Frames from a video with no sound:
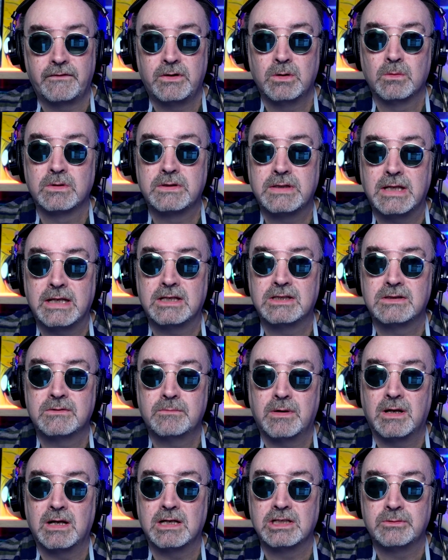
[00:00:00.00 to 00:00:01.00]
fewer takes
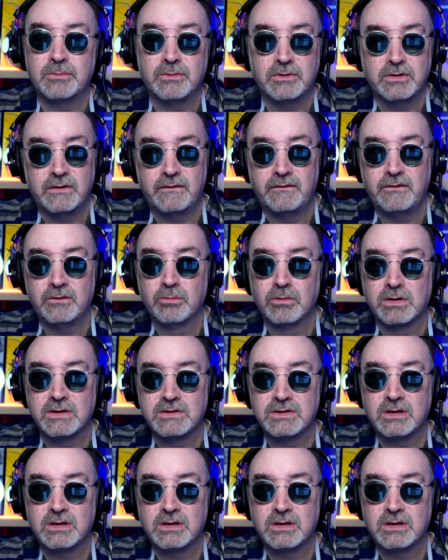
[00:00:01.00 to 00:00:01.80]
possible. If you bring